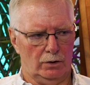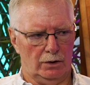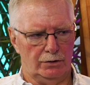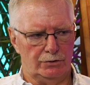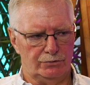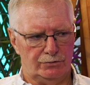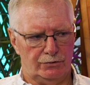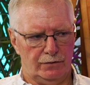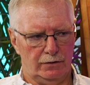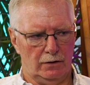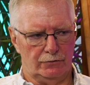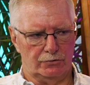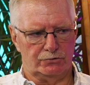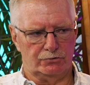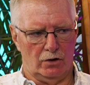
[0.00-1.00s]
was the
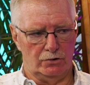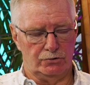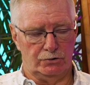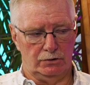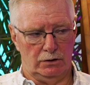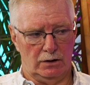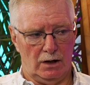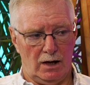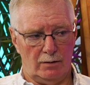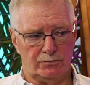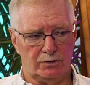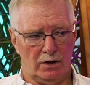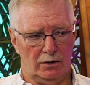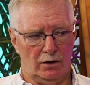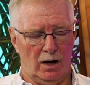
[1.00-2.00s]
other sergeant in the
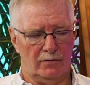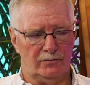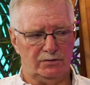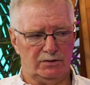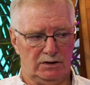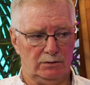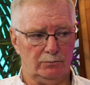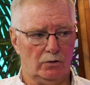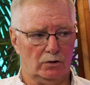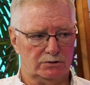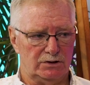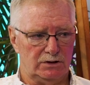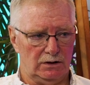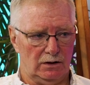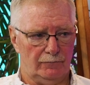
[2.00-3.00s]
homicide office, Ebe
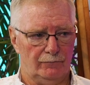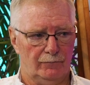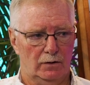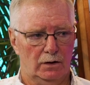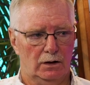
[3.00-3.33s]
Garcia.